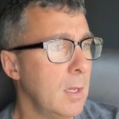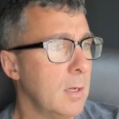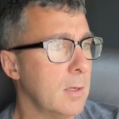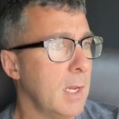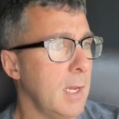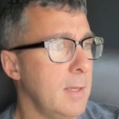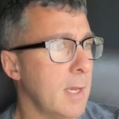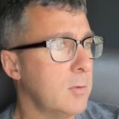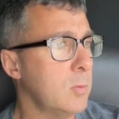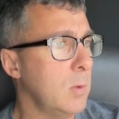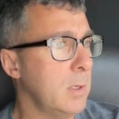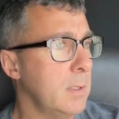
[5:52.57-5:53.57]
Okay,
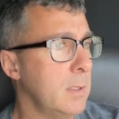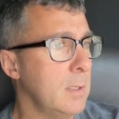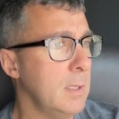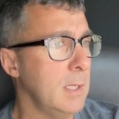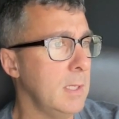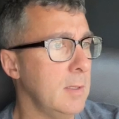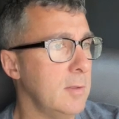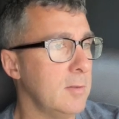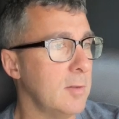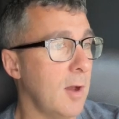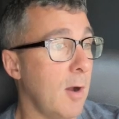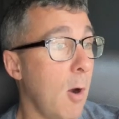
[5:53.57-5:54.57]
next one is
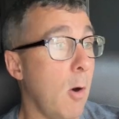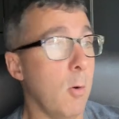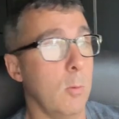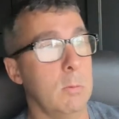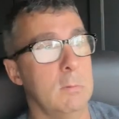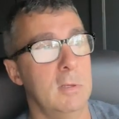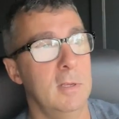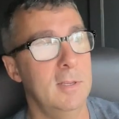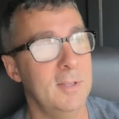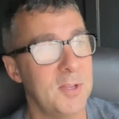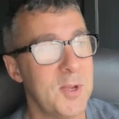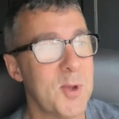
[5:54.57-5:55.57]

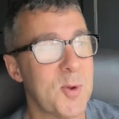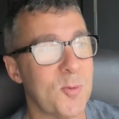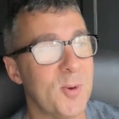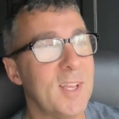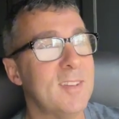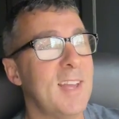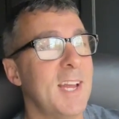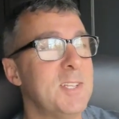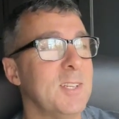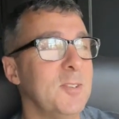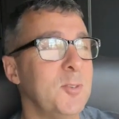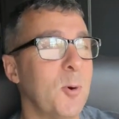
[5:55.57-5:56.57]

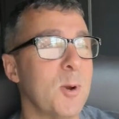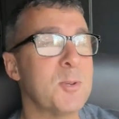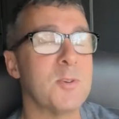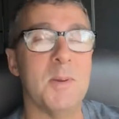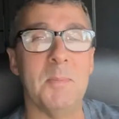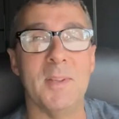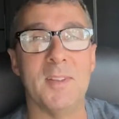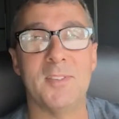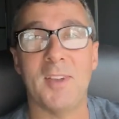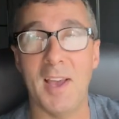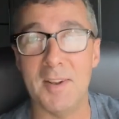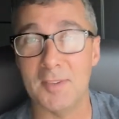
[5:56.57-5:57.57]
reattaching door trim on the
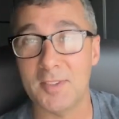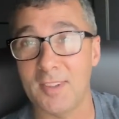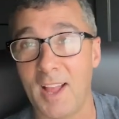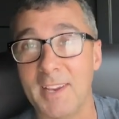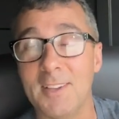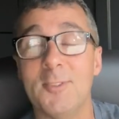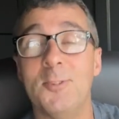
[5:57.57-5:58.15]
side of a sliding